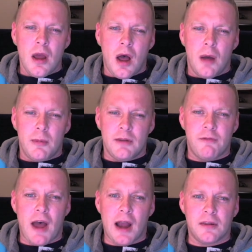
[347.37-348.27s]
In
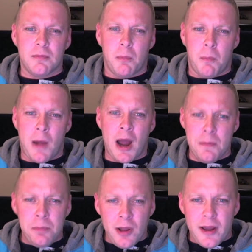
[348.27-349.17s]
fact, my
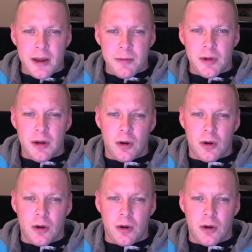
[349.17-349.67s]
blame